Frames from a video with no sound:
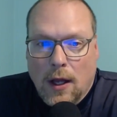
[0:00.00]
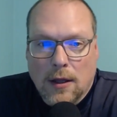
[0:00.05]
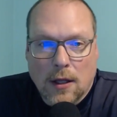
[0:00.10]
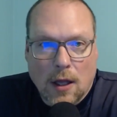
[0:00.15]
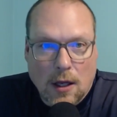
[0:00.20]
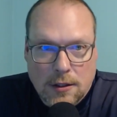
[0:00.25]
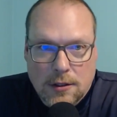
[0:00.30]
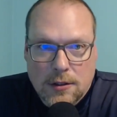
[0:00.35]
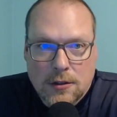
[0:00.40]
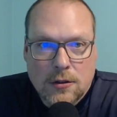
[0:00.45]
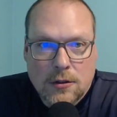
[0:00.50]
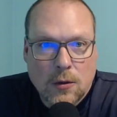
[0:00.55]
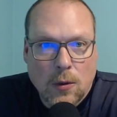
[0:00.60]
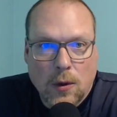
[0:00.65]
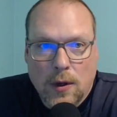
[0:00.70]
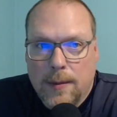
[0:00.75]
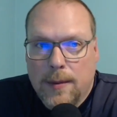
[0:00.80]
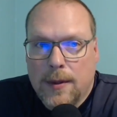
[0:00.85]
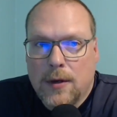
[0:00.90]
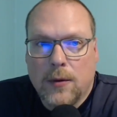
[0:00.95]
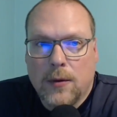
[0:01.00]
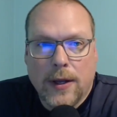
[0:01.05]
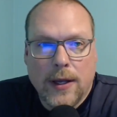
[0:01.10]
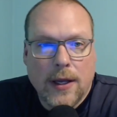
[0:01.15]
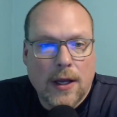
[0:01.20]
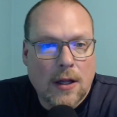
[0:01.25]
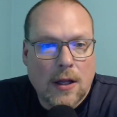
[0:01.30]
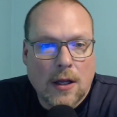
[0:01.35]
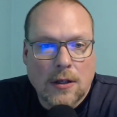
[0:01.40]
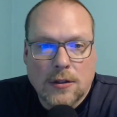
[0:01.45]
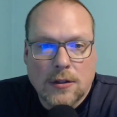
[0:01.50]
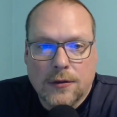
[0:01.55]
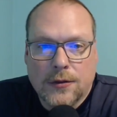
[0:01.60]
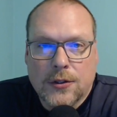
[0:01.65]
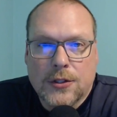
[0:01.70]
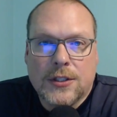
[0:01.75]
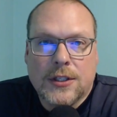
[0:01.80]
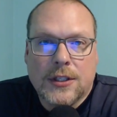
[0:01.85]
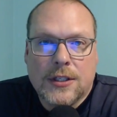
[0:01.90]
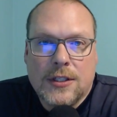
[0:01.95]
I lost quite a bit of weight. I lost
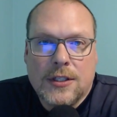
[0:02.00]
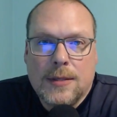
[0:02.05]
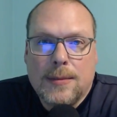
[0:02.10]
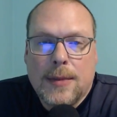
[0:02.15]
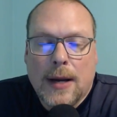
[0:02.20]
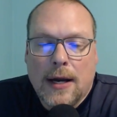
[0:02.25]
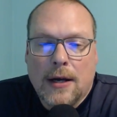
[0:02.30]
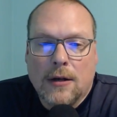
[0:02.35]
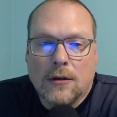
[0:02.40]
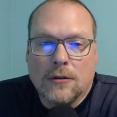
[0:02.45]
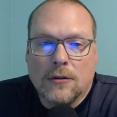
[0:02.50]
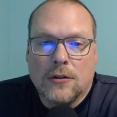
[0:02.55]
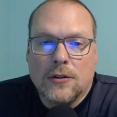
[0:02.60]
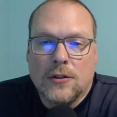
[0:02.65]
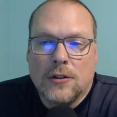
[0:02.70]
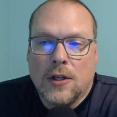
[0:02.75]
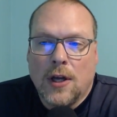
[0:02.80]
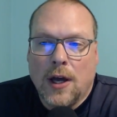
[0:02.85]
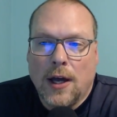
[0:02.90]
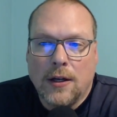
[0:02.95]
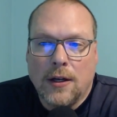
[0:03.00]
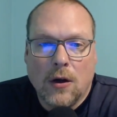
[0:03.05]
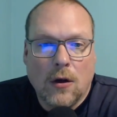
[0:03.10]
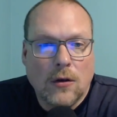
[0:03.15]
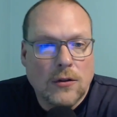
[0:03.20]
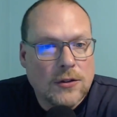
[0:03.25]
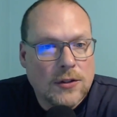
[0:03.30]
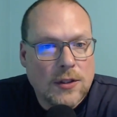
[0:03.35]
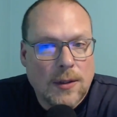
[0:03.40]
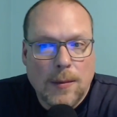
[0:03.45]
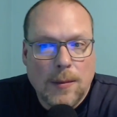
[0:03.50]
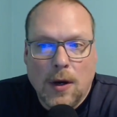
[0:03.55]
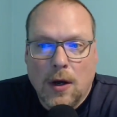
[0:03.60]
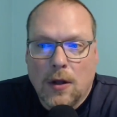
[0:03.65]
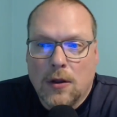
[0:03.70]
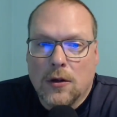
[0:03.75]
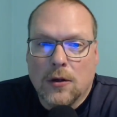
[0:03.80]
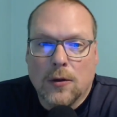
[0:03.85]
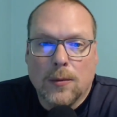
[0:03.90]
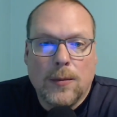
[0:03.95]
over 60 pounds. I know some
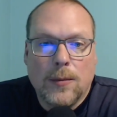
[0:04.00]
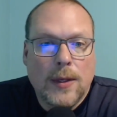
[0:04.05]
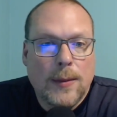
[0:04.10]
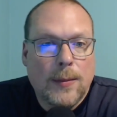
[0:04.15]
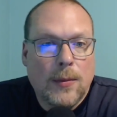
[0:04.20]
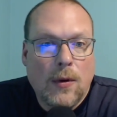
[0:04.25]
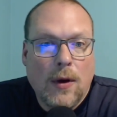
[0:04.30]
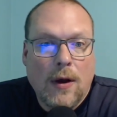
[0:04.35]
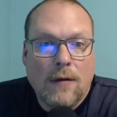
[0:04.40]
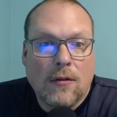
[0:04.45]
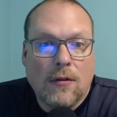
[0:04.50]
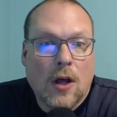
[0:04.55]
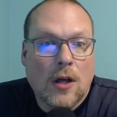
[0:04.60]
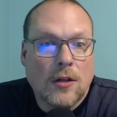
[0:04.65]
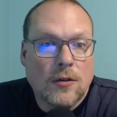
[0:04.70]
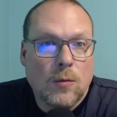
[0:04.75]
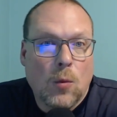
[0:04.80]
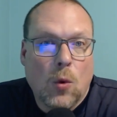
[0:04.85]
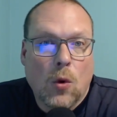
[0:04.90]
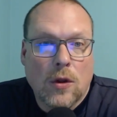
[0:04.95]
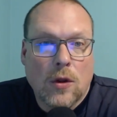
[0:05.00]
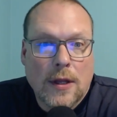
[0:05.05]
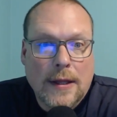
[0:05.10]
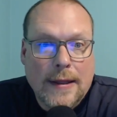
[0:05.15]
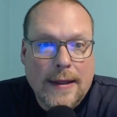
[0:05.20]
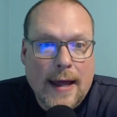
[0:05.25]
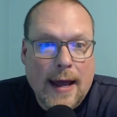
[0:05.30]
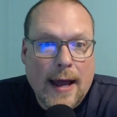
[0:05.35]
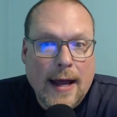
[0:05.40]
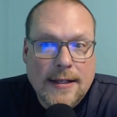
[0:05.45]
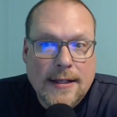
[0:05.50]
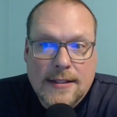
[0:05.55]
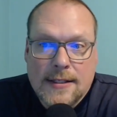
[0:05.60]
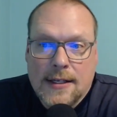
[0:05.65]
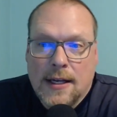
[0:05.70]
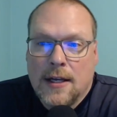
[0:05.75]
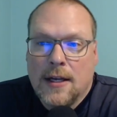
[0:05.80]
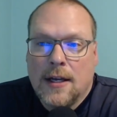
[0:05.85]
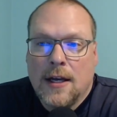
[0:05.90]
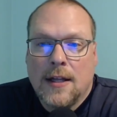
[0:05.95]
other people have lost more than that.
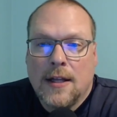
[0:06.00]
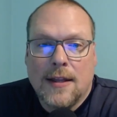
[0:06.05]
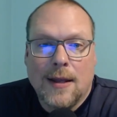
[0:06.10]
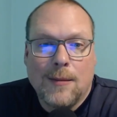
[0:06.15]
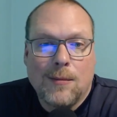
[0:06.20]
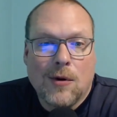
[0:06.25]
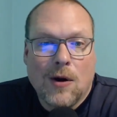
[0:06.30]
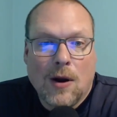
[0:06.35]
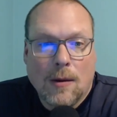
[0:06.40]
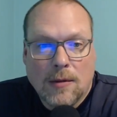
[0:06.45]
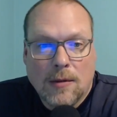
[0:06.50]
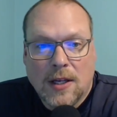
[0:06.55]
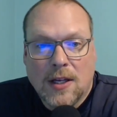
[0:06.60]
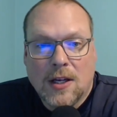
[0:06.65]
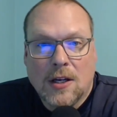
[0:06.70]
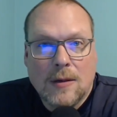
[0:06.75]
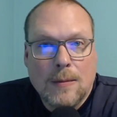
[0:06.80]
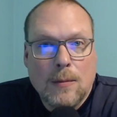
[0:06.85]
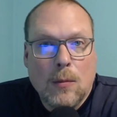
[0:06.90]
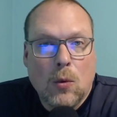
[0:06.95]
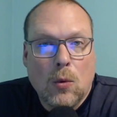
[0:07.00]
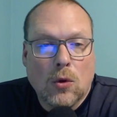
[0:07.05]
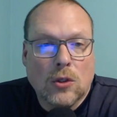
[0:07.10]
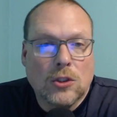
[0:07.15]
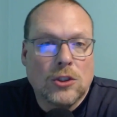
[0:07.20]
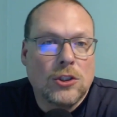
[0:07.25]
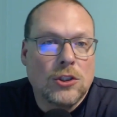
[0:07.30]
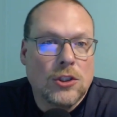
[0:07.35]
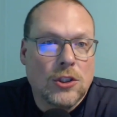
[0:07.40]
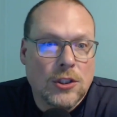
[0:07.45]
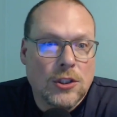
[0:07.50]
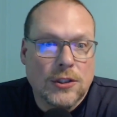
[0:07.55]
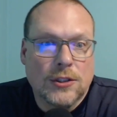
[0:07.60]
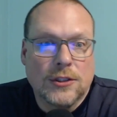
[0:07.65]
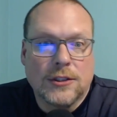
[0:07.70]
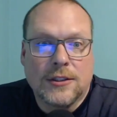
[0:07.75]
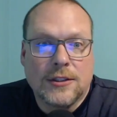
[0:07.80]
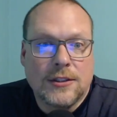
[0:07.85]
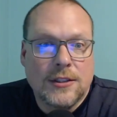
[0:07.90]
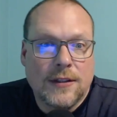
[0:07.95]
They probably cut more sugar
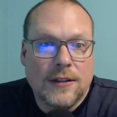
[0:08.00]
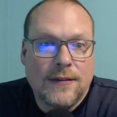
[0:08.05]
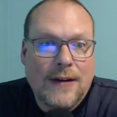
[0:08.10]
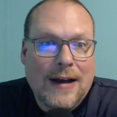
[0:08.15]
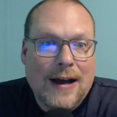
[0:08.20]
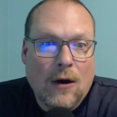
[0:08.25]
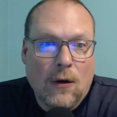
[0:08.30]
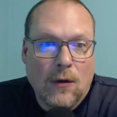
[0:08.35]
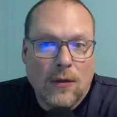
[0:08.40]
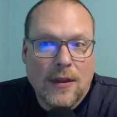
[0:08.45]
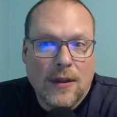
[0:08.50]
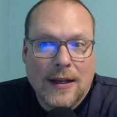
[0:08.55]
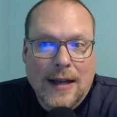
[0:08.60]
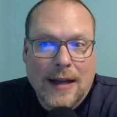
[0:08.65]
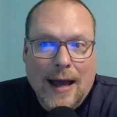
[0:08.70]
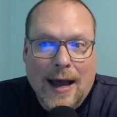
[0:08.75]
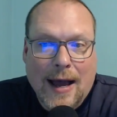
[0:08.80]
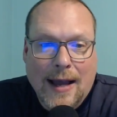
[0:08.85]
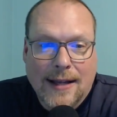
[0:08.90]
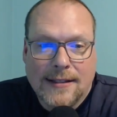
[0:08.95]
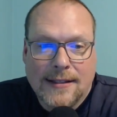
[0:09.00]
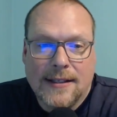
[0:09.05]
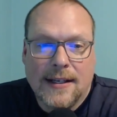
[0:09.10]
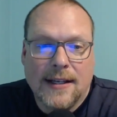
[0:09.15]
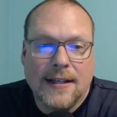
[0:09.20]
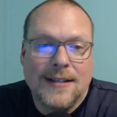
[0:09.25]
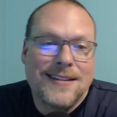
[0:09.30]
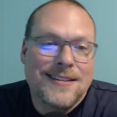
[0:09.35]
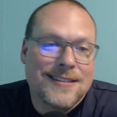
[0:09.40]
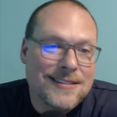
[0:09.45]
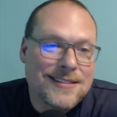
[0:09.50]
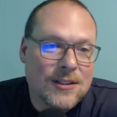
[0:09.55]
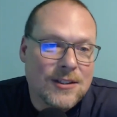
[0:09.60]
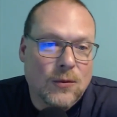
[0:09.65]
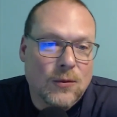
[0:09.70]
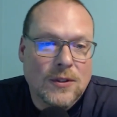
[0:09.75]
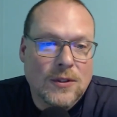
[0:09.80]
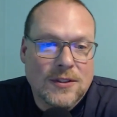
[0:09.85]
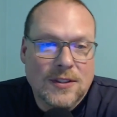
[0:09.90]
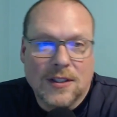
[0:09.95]
and stuff out than I did because there
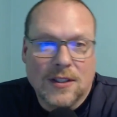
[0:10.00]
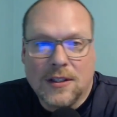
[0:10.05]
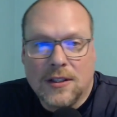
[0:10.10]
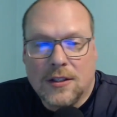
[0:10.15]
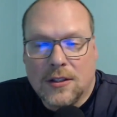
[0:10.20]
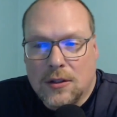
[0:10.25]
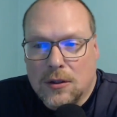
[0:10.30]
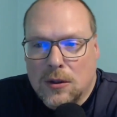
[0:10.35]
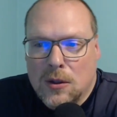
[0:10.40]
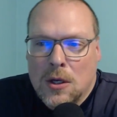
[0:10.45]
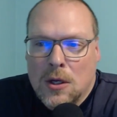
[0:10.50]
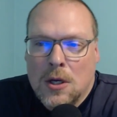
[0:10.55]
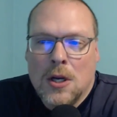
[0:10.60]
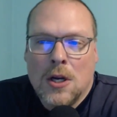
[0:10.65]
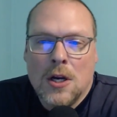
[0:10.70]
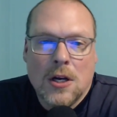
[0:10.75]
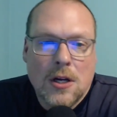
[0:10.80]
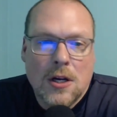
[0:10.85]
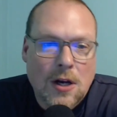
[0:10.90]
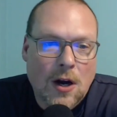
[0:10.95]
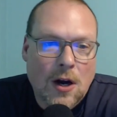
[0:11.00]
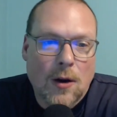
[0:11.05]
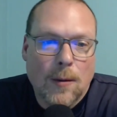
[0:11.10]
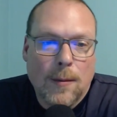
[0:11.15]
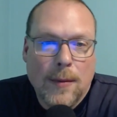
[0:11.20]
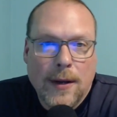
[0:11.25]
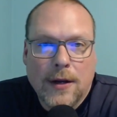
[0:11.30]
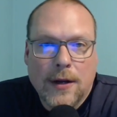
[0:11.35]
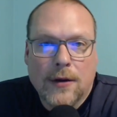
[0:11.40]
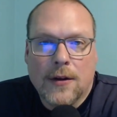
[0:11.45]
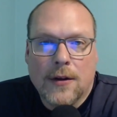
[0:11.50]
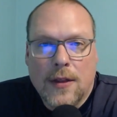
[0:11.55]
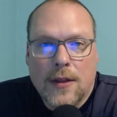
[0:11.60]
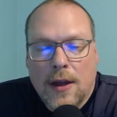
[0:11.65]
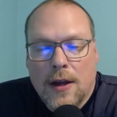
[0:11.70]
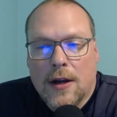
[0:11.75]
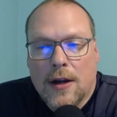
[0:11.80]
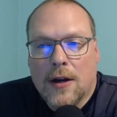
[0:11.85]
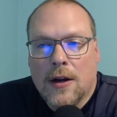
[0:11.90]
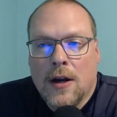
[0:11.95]
was a little carb here and
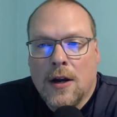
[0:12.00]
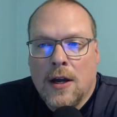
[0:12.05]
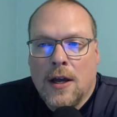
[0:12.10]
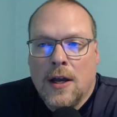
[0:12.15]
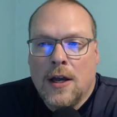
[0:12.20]
there.